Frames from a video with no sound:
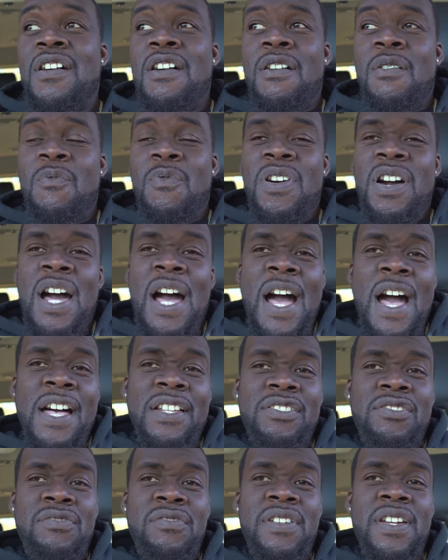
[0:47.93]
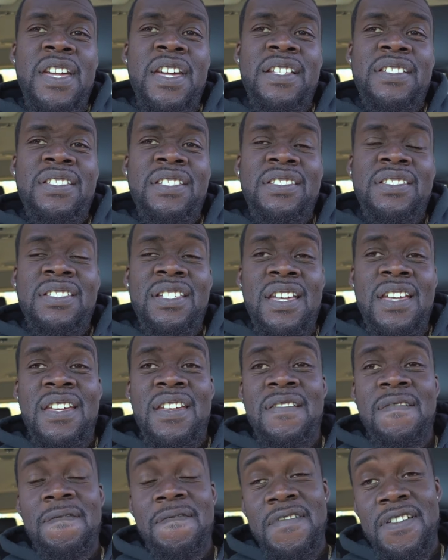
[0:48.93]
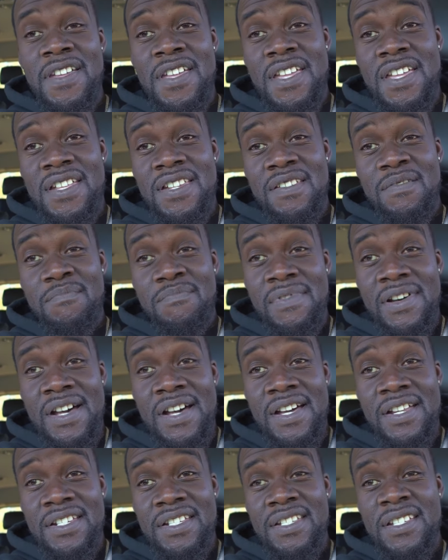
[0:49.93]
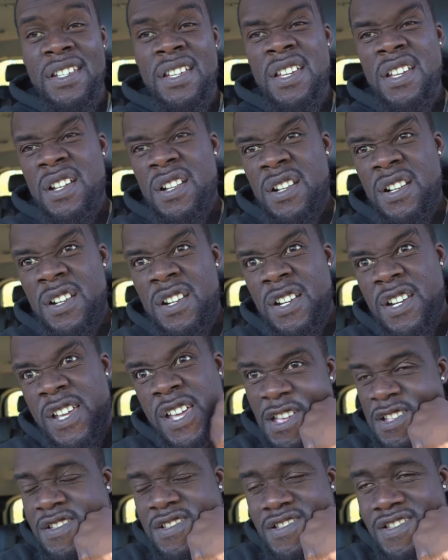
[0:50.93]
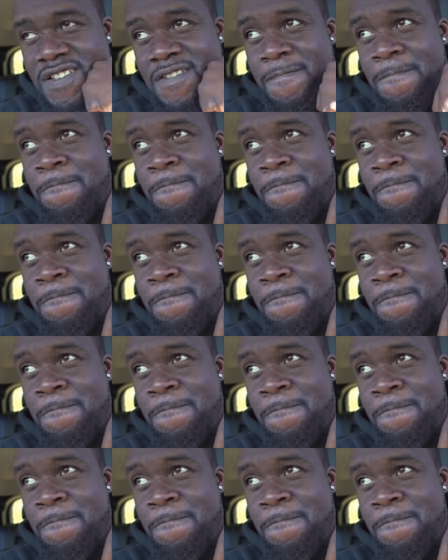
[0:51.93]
on what Oscar had to say for anybody listening.